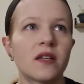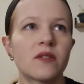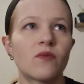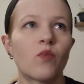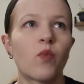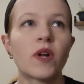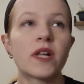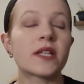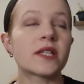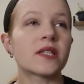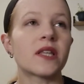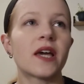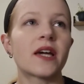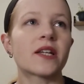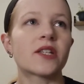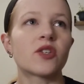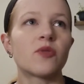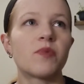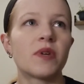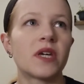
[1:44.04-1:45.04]
what it's
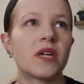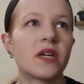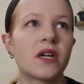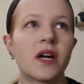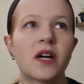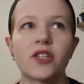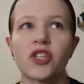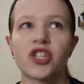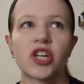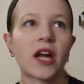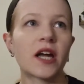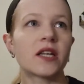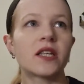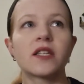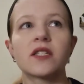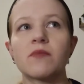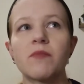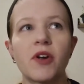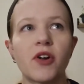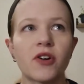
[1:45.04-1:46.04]
like to be a
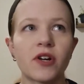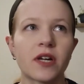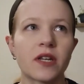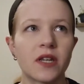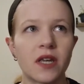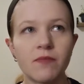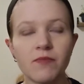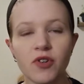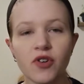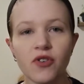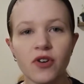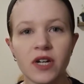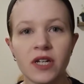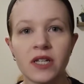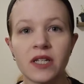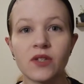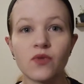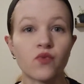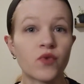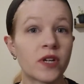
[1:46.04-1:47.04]
Chinese American
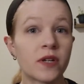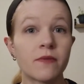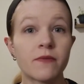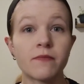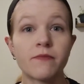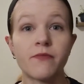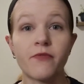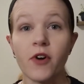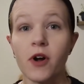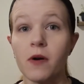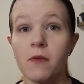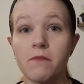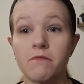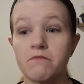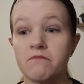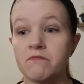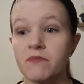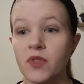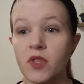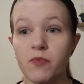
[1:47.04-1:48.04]
immigrant, written
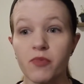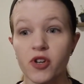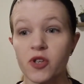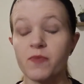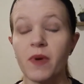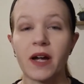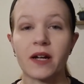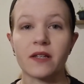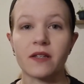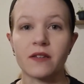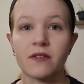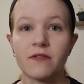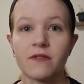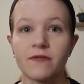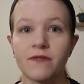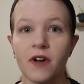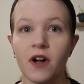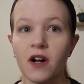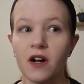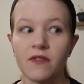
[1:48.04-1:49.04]
from the
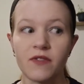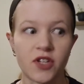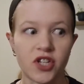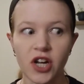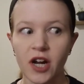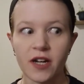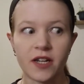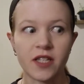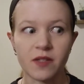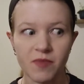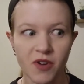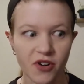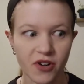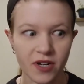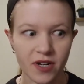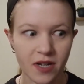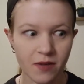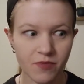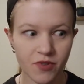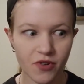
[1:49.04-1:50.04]
perspective of a Chinese
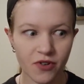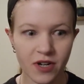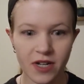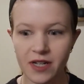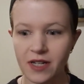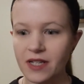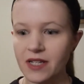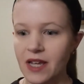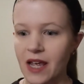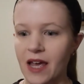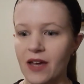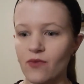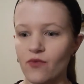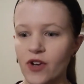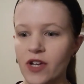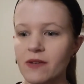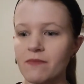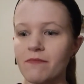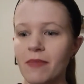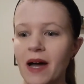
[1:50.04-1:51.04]
American immigrant and
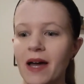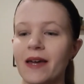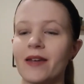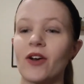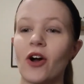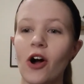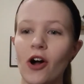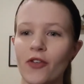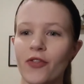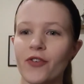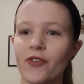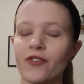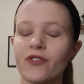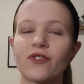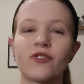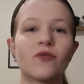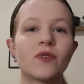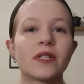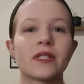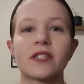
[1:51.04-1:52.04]
written by an author
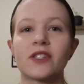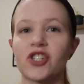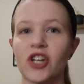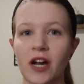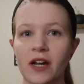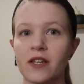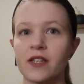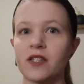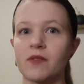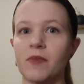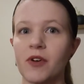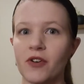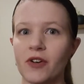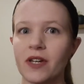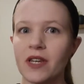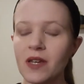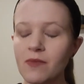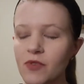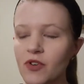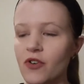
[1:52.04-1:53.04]
who is a Chinese
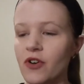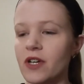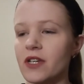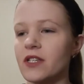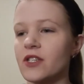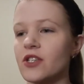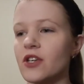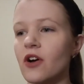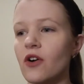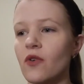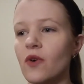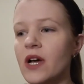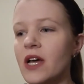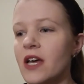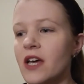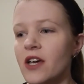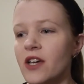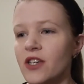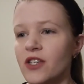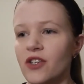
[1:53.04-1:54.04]
American immigrant. So
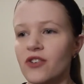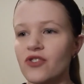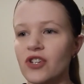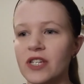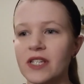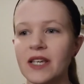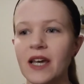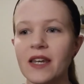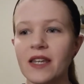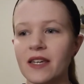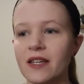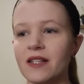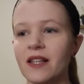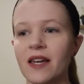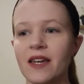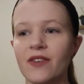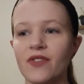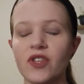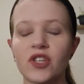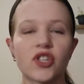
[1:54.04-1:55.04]
you're just getting
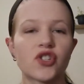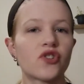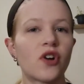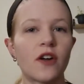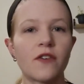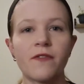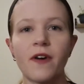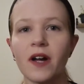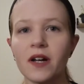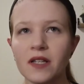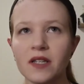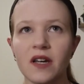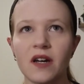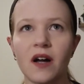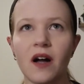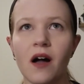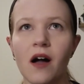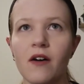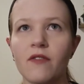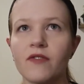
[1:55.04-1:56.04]
like this
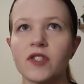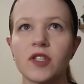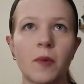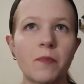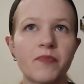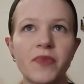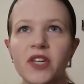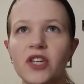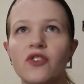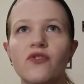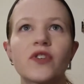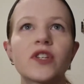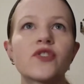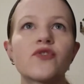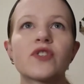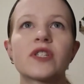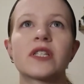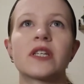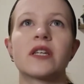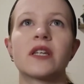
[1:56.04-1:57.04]
trifecta of something you're
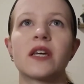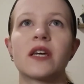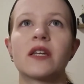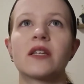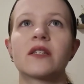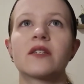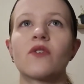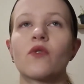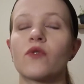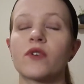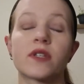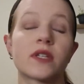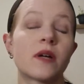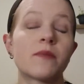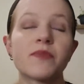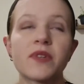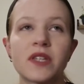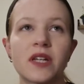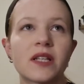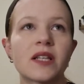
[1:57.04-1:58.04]
interested in or
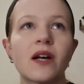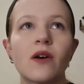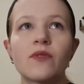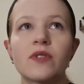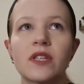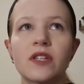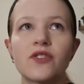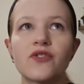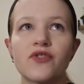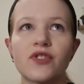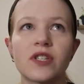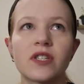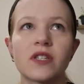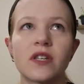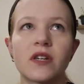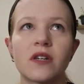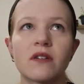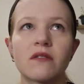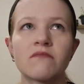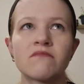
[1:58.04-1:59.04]
something that sounds
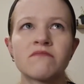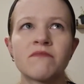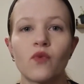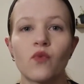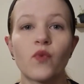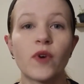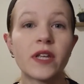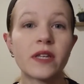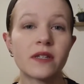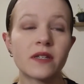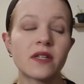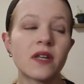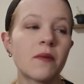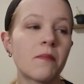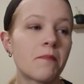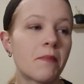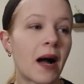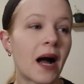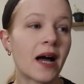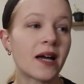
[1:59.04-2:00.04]
interesting
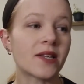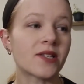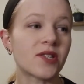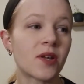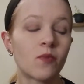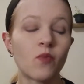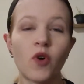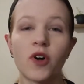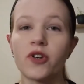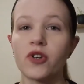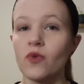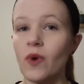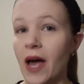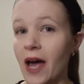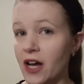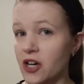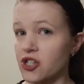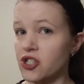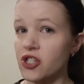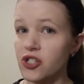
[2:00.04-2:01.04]
written by someone who
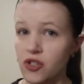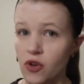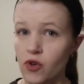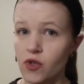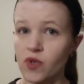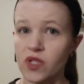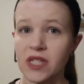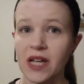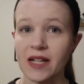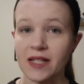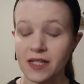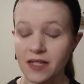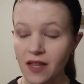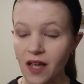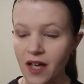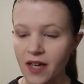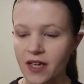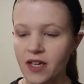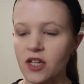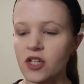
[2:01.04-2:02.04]
actually knows what that's
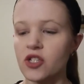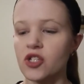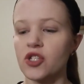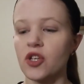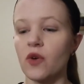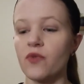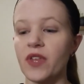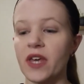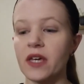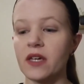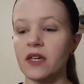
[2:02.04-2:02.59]
like. So they